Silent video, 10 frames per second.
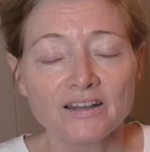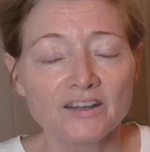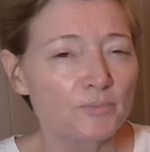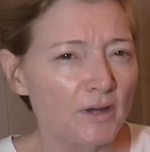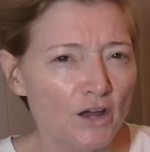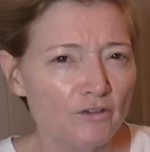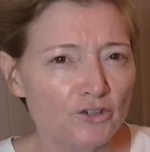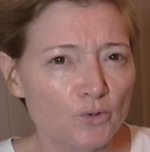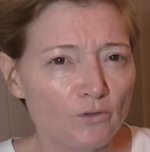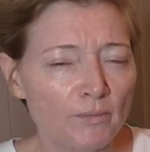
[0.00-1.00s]
It's been over
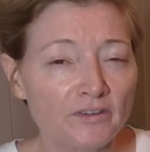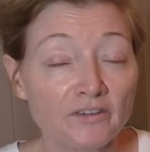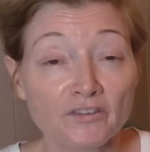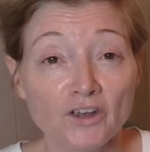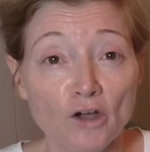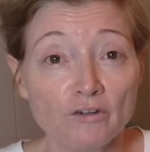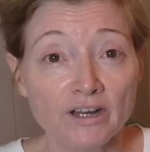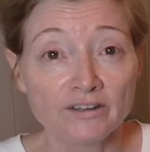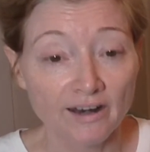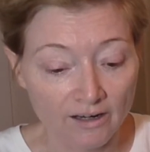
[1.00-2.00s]
12 months since COVID
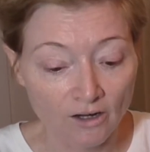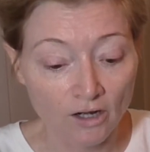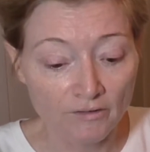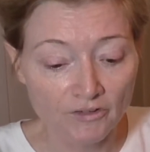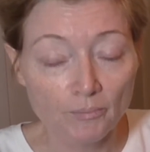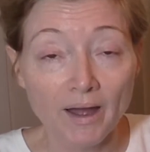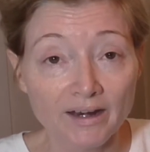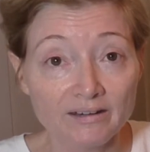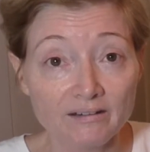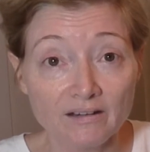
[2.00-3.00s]
entered our lives,
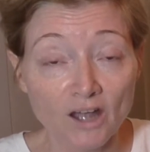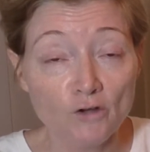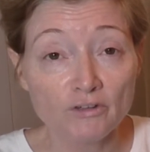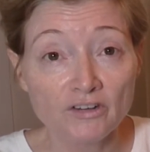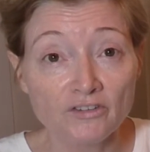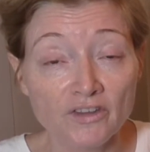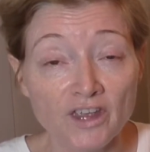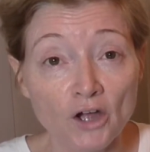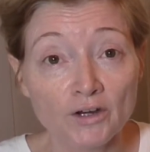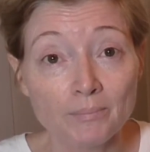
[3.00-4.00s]
but COVID isn't
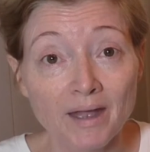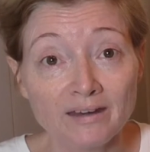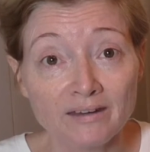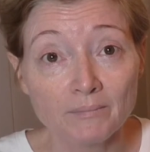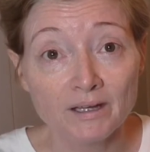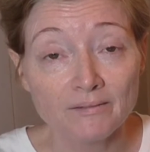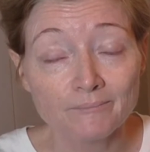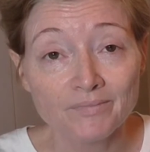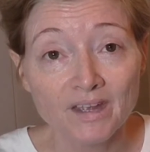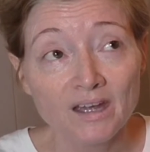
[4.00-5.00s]
the only pandemic.
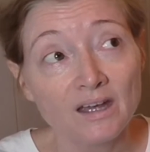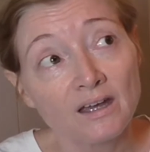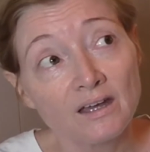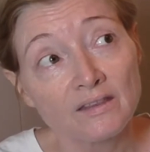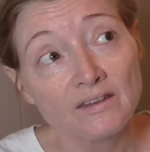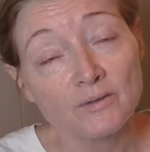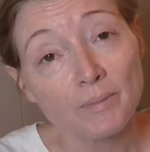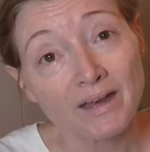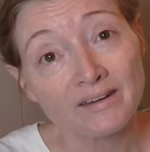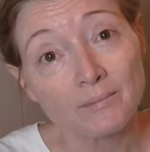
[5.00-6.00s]
There's a
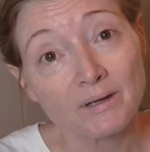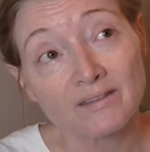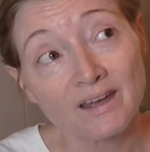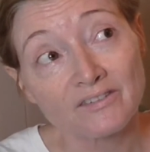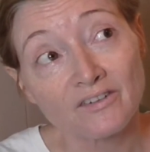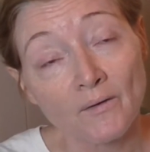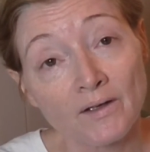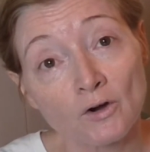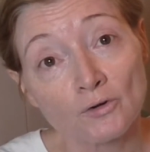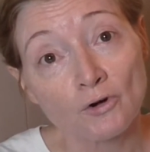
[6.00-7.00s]
pandemic that's
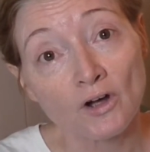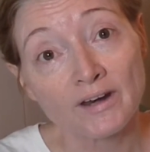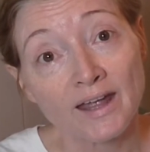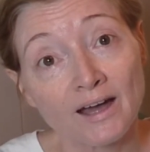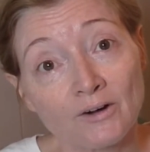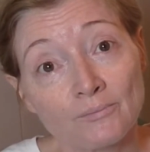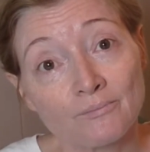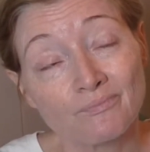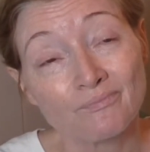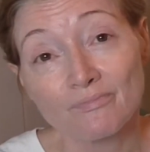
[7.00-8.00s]
going on right now
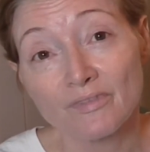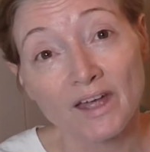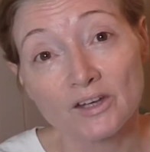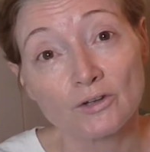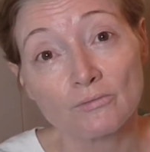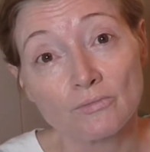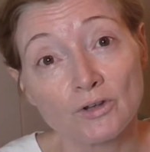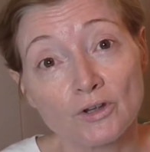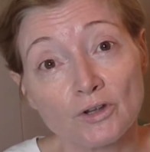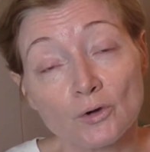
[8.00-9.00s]
that
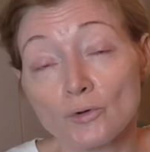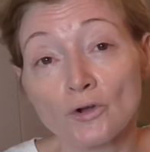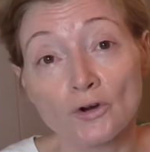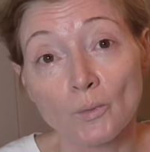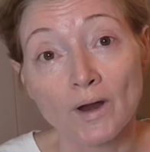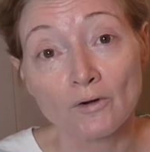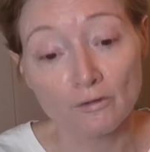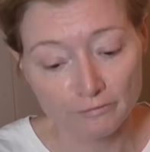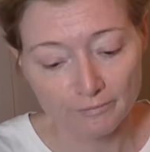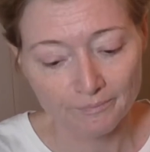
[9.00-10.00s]
you're not aware
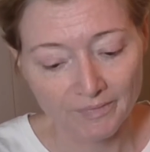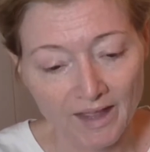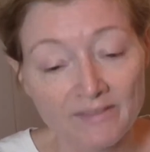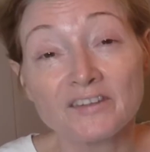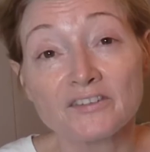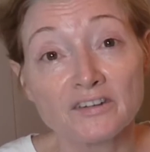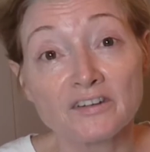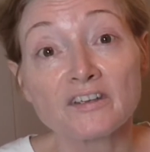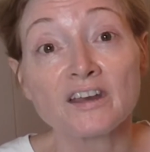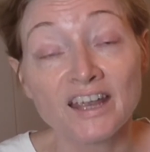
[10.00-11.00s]
of, and that's the
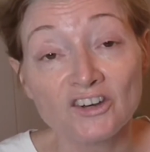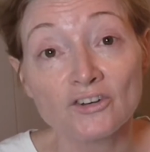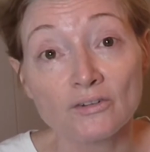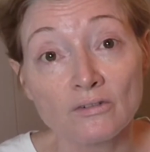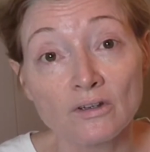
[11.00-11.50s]
disconnection